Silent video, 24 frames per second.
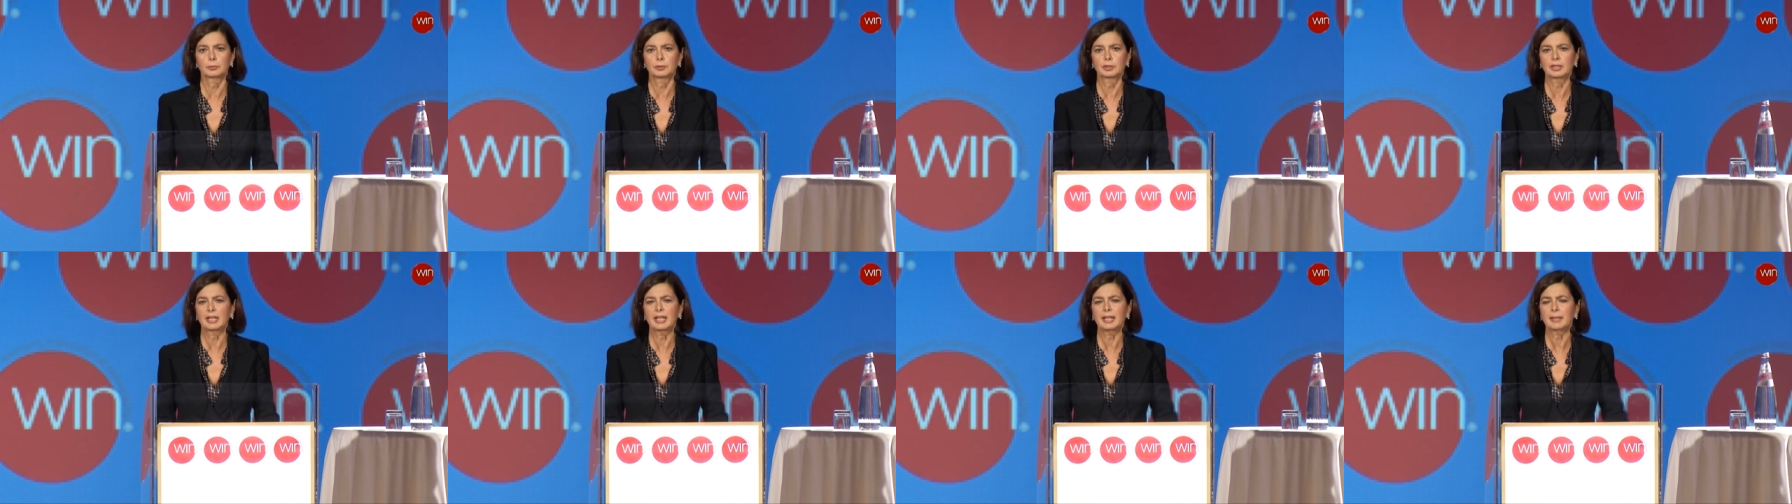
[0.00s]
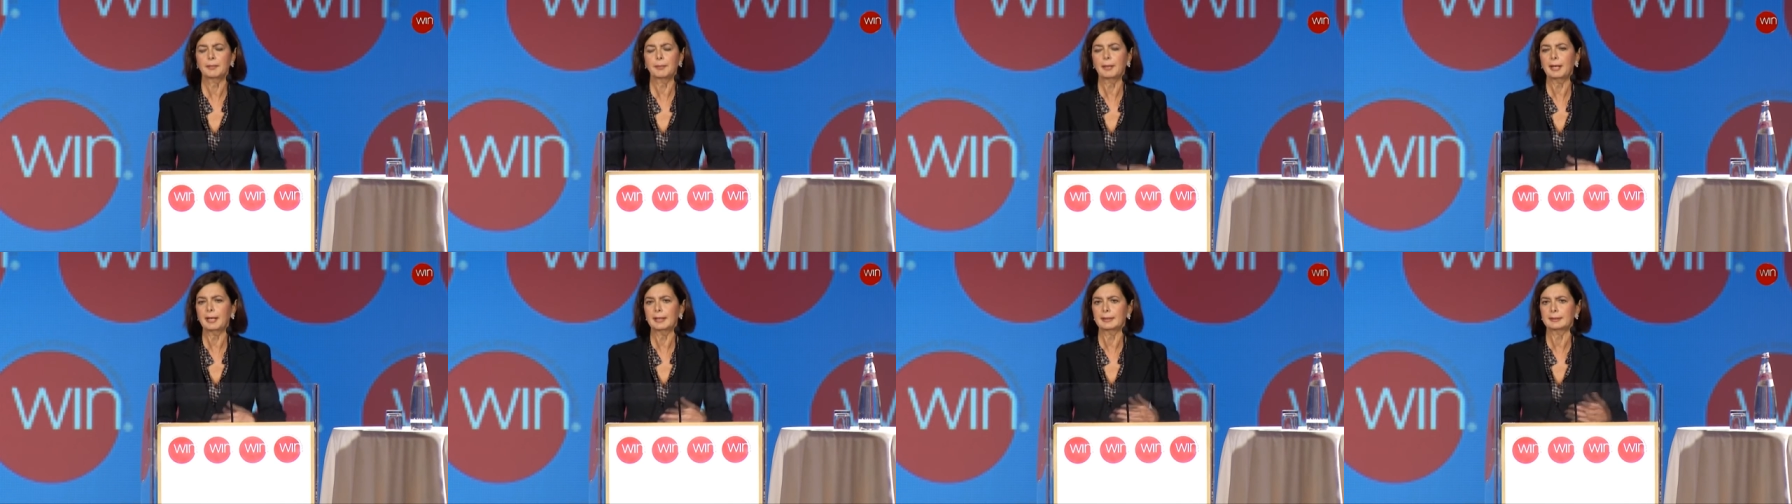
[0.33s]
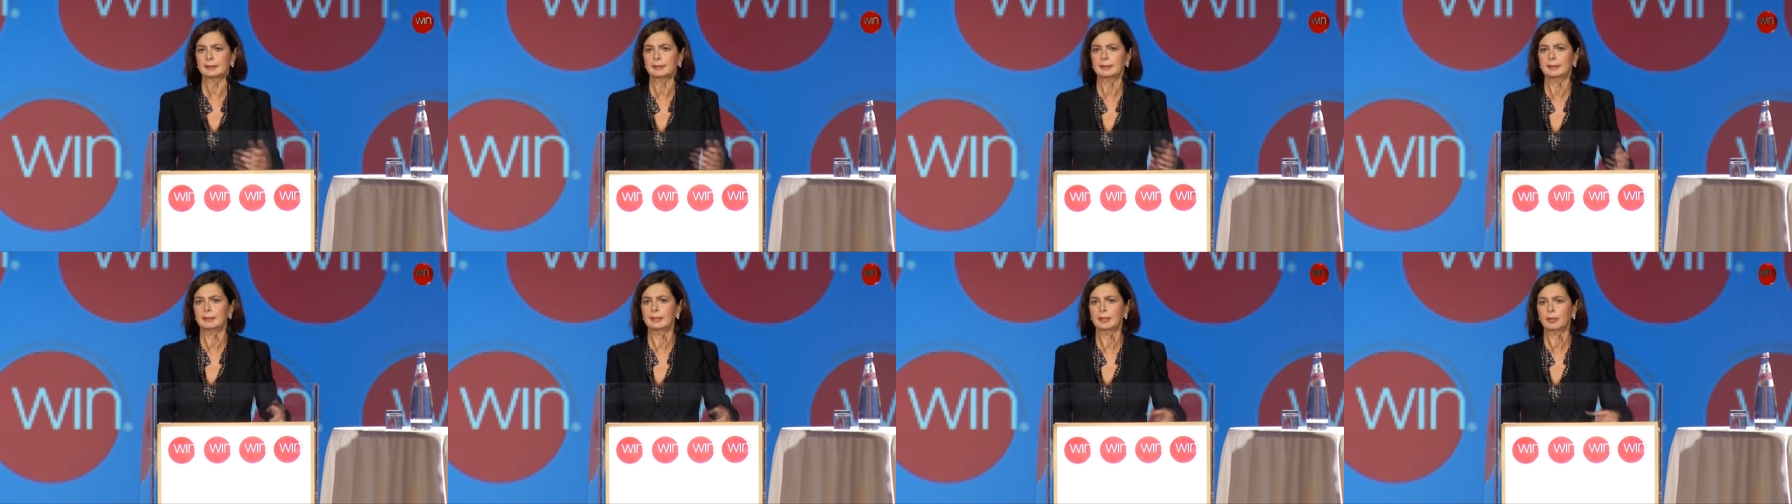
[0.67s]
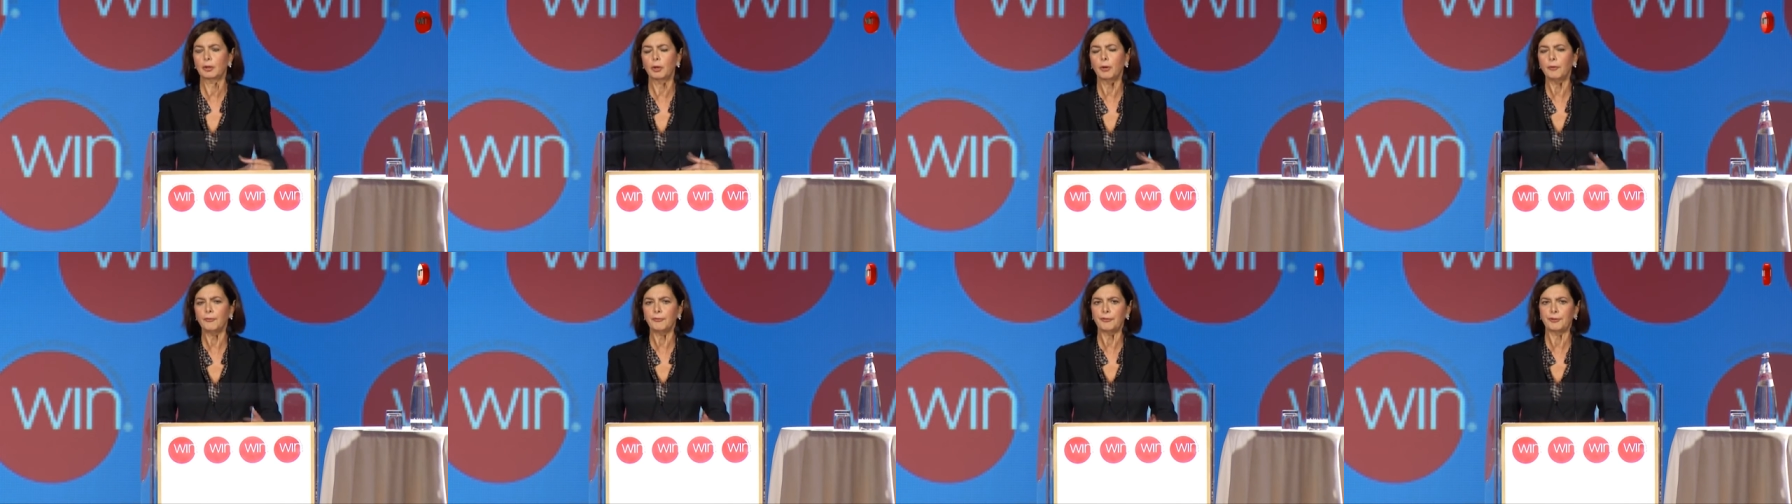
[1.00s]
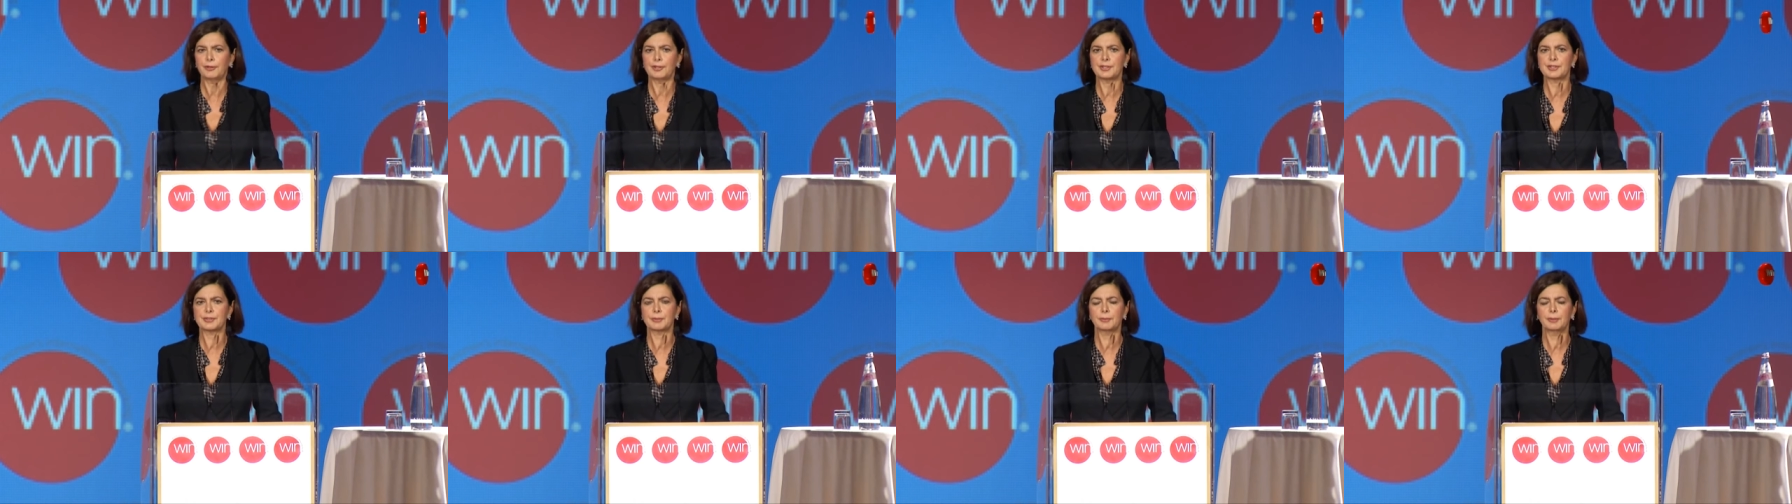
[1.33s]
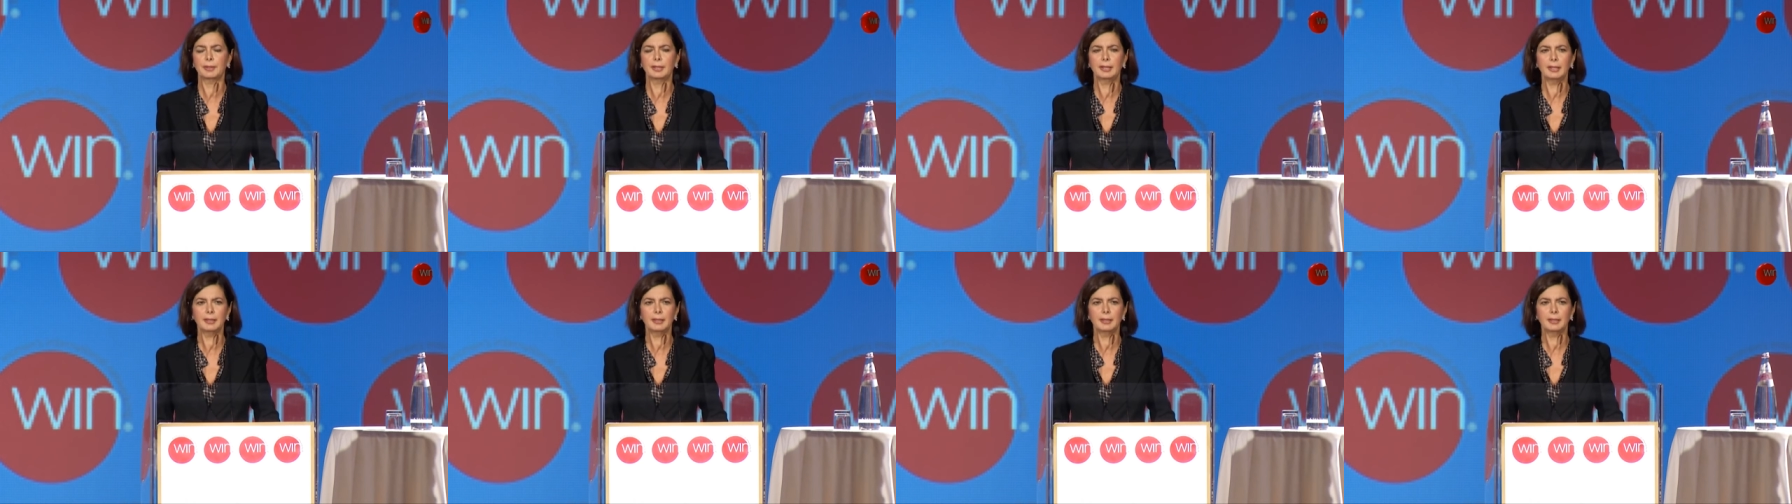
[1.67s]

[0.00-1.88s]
take part in a conference with